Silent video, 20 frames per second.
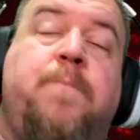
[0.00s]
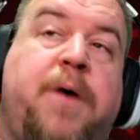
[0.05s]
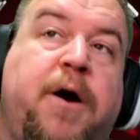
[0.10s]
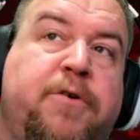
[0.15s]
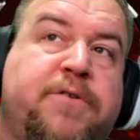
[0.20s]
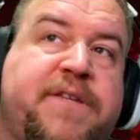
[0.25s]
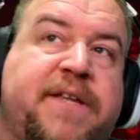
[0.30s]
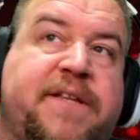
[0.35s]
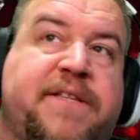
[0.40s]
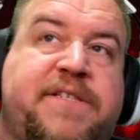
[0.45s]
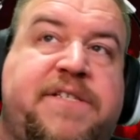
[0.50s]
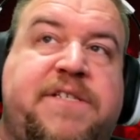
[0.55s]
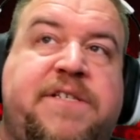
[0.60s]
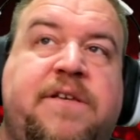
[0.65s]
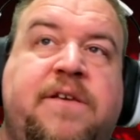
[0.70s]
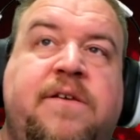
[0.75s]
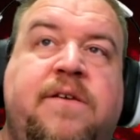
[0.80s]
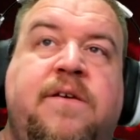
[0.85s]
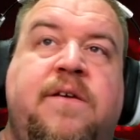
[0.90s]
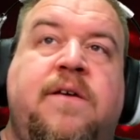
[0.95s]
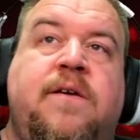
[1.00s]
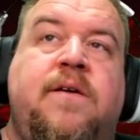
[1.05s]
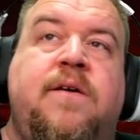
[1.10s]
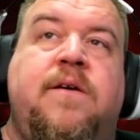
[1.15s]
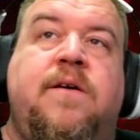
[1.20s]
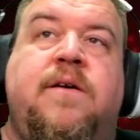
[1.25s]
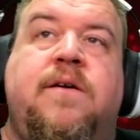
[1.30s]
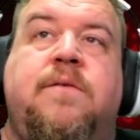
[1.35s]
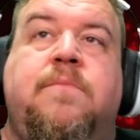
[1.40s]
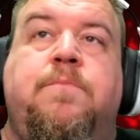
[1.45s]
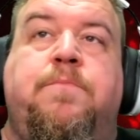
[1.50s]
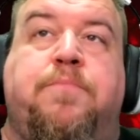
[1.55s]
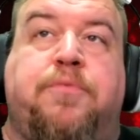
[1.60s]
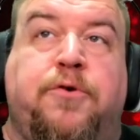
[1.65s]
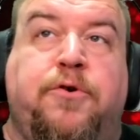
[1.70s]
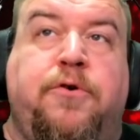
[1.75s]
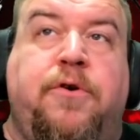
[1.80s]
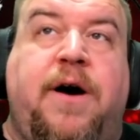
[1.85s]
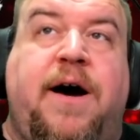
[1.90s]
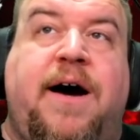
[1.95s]
Potence.
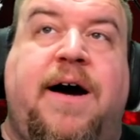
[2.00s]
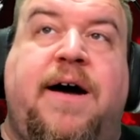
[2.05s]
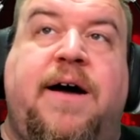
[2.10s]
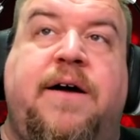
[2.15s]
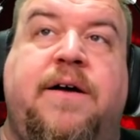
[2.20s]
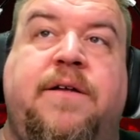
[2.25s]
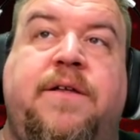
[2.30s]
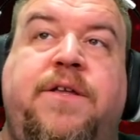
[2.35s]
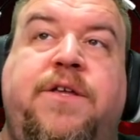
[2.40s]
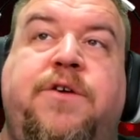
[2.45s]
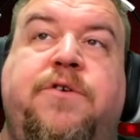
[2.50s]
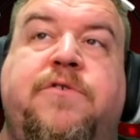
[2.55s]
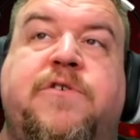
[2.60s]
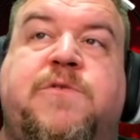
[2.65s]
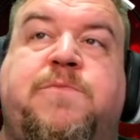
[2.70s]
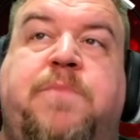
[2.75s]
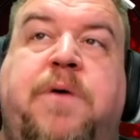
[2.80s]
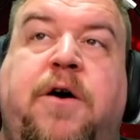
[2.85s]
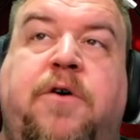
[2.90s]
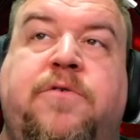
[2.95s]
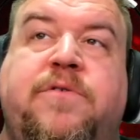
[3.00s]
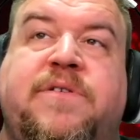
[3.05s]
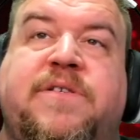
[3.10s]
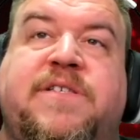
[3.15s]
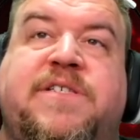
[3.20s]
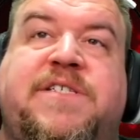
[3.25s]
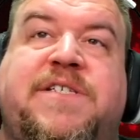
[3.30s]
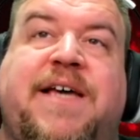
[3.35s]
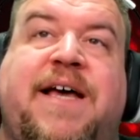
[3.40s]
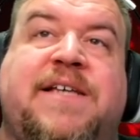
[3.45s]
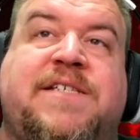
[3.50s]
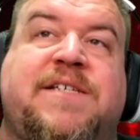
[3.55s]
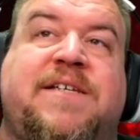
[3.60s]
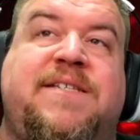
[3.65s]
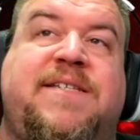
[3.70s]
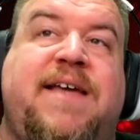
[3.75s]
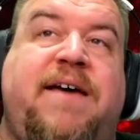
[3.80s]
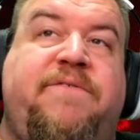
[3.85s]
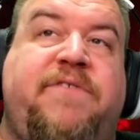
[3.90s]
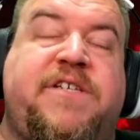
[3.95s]
Brujah use potence as a
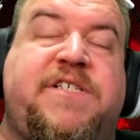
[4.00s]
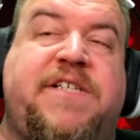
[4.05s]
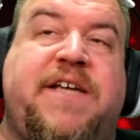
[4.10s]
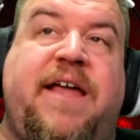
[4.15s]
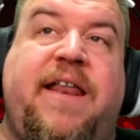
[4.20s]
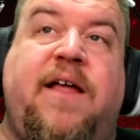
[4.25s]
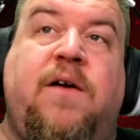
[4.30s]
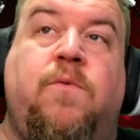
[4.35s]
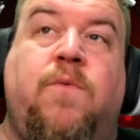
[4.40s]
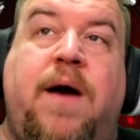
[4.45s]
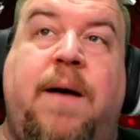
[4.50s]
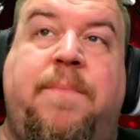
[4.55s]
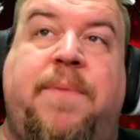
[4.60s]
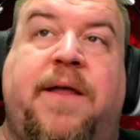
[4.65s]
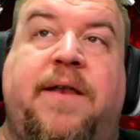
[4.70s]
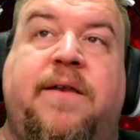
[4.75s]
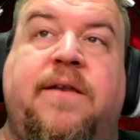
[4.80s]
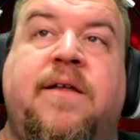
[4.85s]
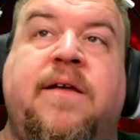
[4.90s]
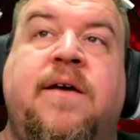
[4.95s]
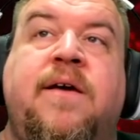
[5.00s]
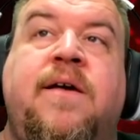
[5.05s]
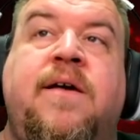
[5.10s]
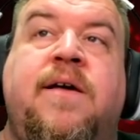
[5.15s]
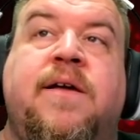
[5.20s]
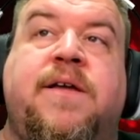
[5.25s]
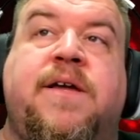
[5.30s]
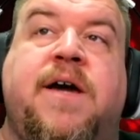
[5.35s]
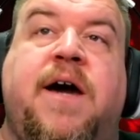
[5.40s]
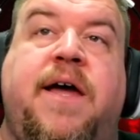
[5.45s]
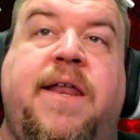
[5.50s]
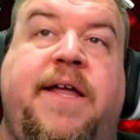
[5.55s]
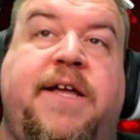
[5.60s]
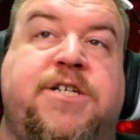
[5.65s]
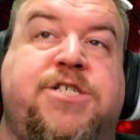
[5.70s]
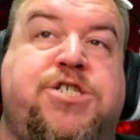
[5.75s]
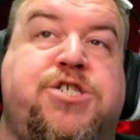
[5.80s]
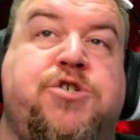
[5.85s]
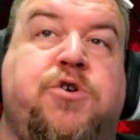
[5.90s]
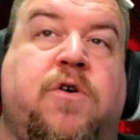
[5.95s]
devastating weapon, cutting
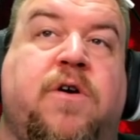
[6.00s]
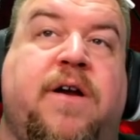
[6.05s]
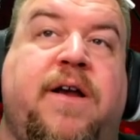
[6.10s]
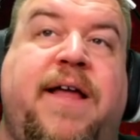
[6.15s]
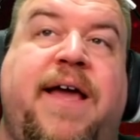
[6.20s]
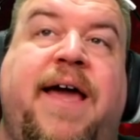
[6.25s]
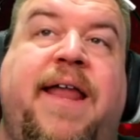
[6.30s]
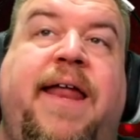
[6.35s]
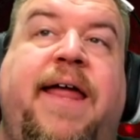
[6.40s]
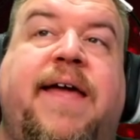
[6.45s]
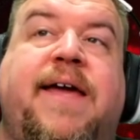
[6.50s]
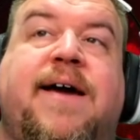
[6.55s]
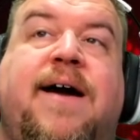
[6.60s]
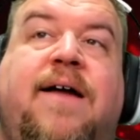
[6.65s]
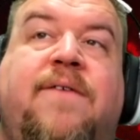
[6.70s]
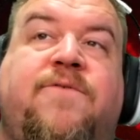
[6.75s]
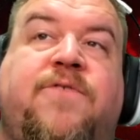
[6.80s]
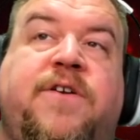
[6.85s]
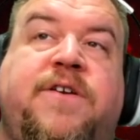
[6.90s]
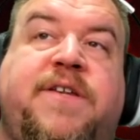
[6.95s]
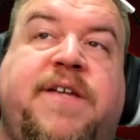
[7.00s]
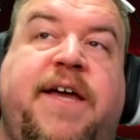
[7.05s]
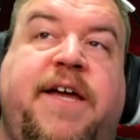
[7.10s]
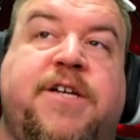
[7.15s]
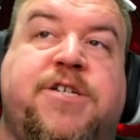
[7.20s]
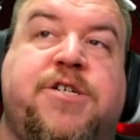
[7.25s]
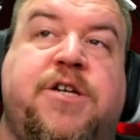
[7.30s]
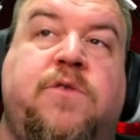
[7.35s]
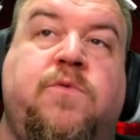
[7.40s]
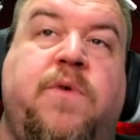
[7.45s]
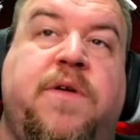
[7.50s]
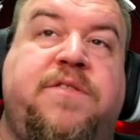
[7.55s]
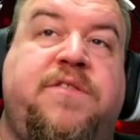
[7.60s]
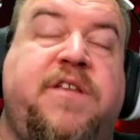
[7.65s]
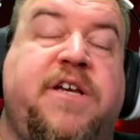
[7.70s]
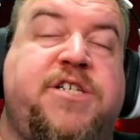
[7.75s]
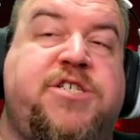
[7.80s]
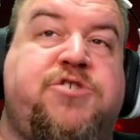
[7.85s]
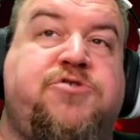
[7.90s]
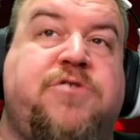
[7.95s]
short any confrontation with
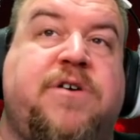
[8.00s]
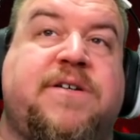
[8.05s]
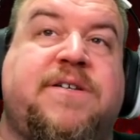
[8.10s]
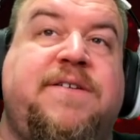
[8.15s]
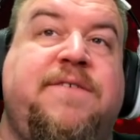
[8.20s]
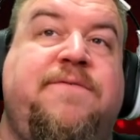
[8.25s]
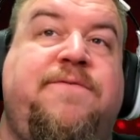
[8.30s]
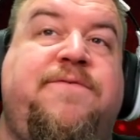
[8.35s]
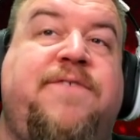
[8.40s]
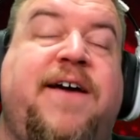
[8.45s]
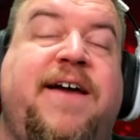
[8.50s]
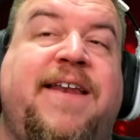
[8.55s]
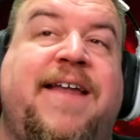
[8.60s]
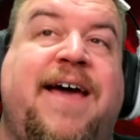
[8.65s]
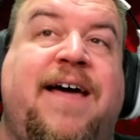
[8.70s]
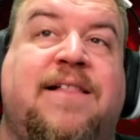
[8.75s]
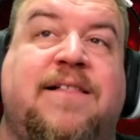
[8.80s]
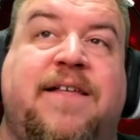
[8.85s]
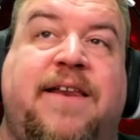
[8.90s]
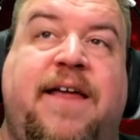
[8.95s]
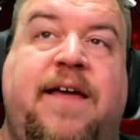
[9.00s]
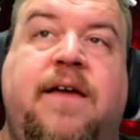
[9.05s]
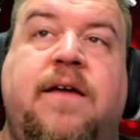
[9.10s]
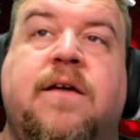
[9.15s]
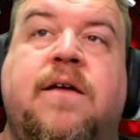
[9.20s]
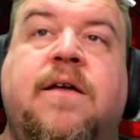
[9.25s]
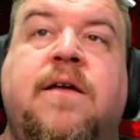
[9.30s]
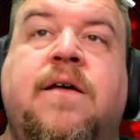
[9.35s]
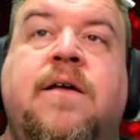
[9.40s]
destructive finality.